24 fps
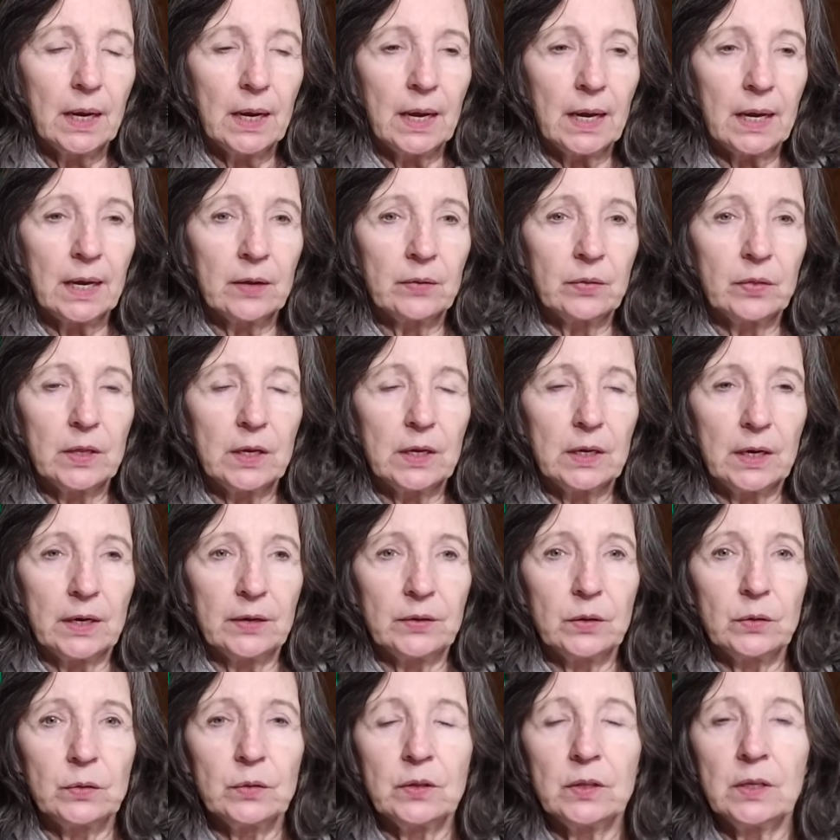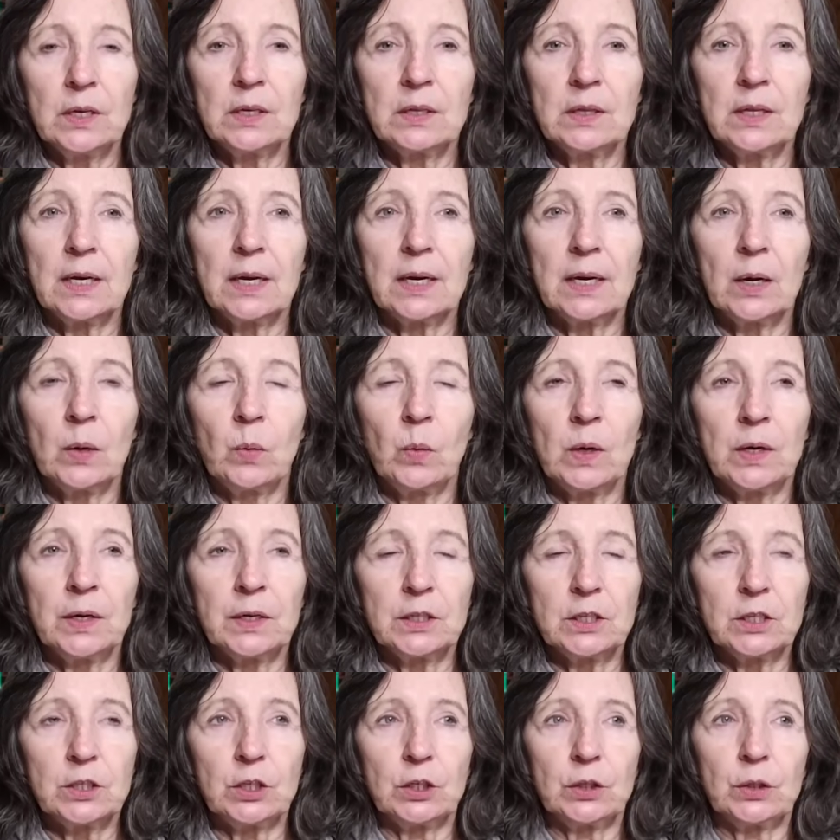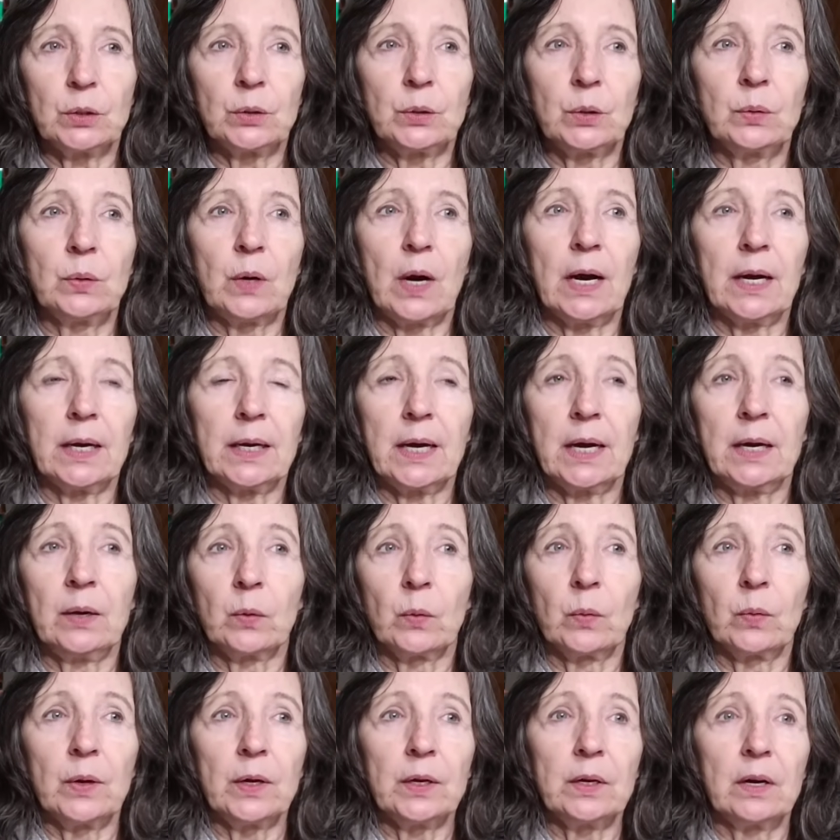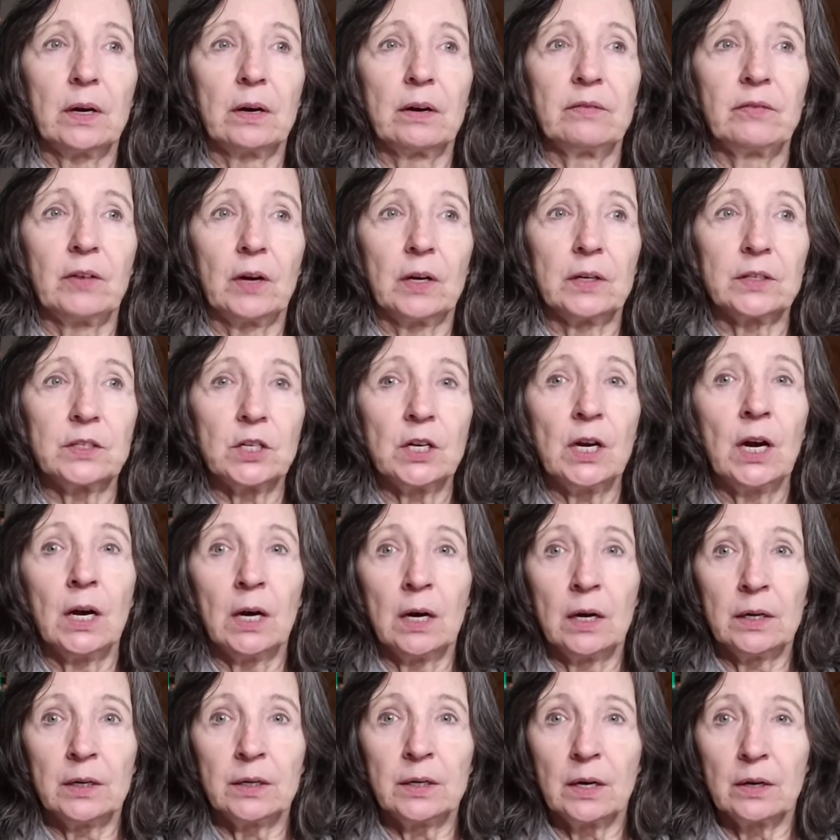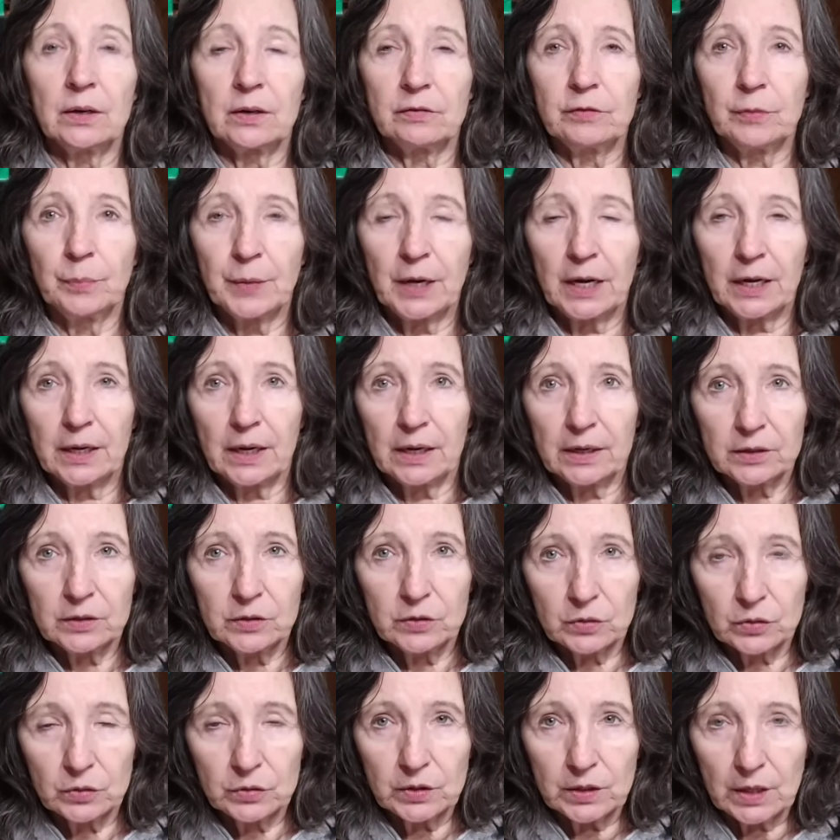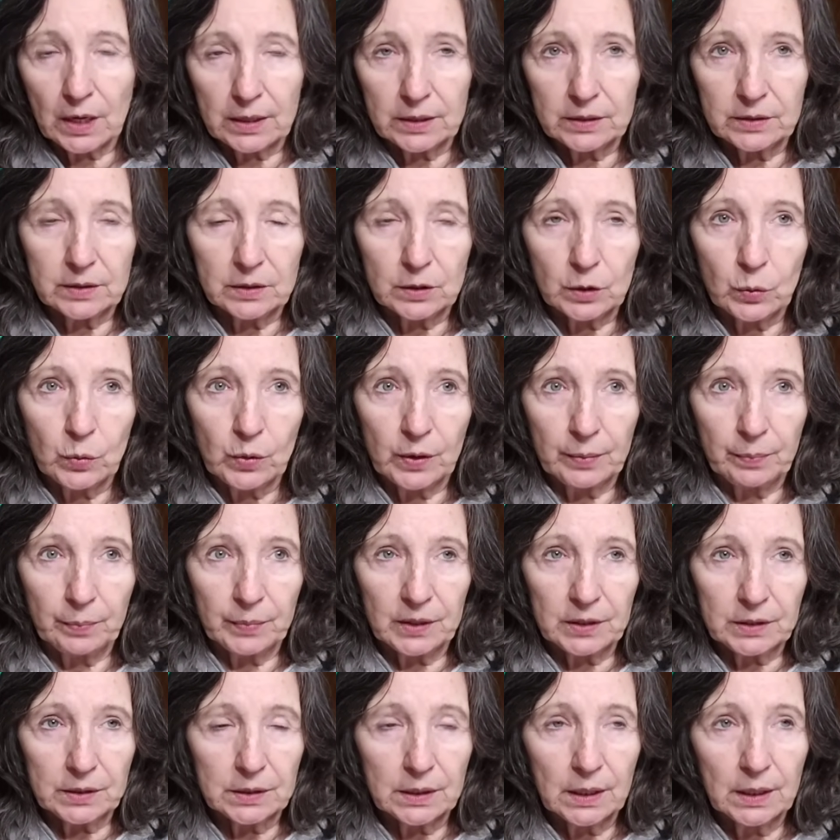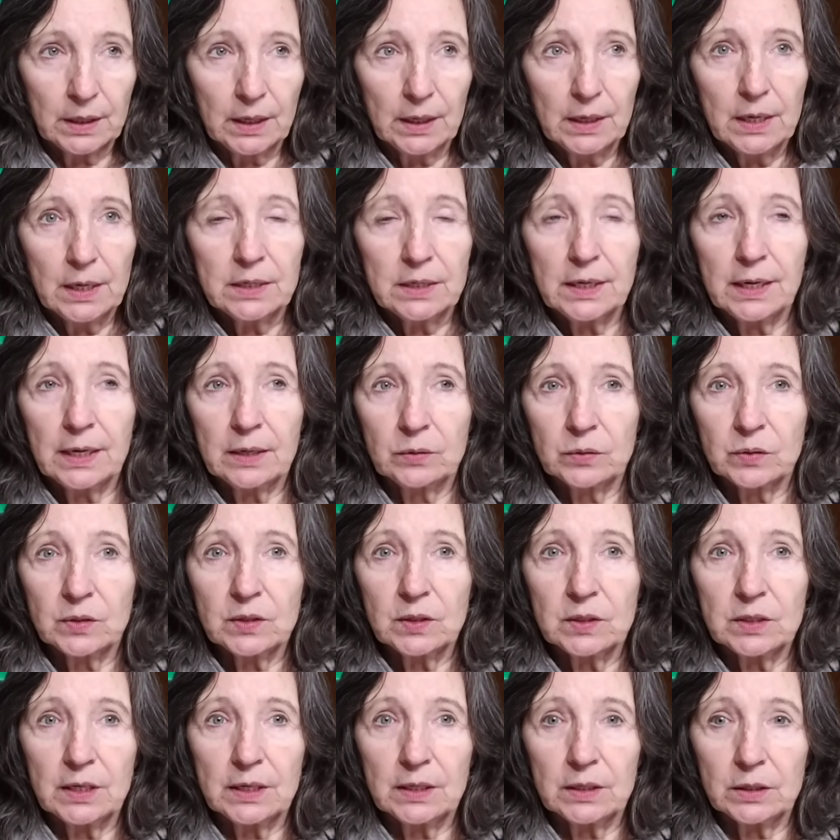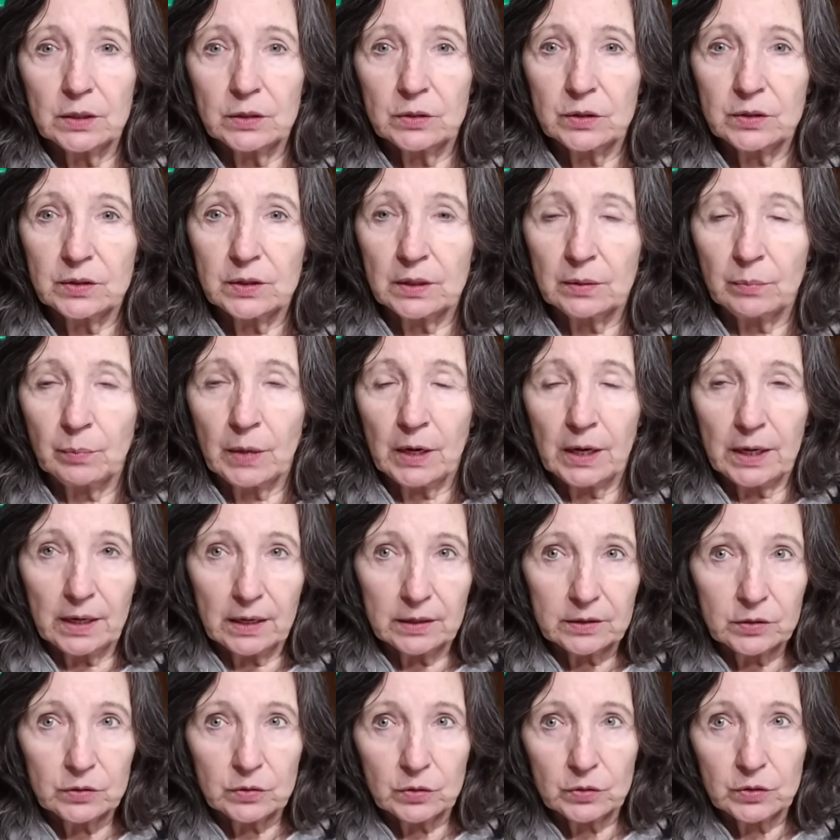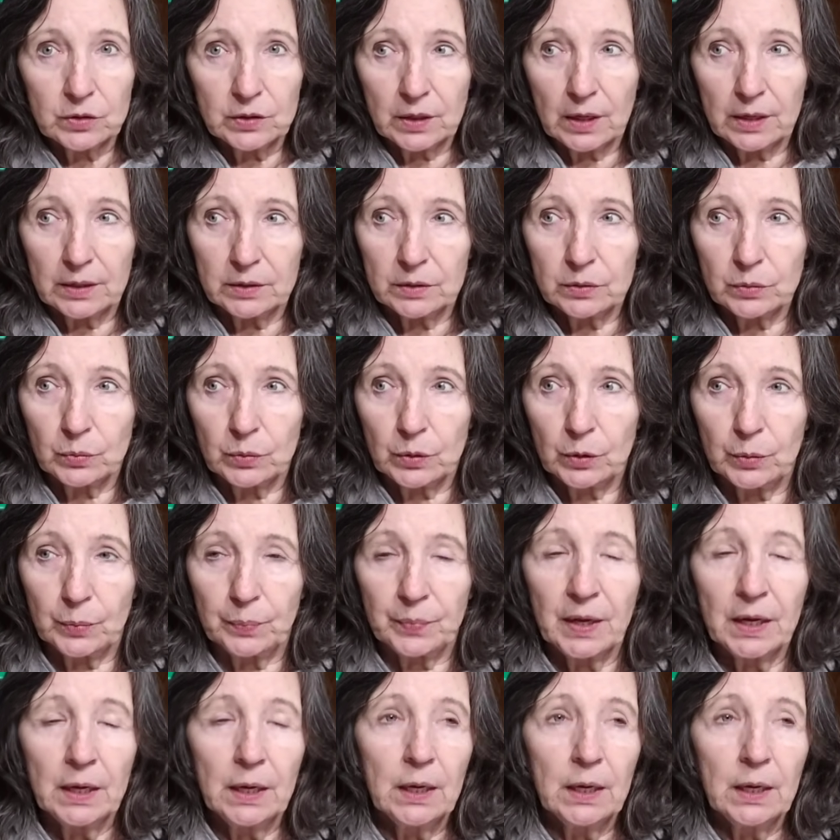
And the other thing that I want to do, I got rid of a ton of my exercise equipment downstairs in my exercise room.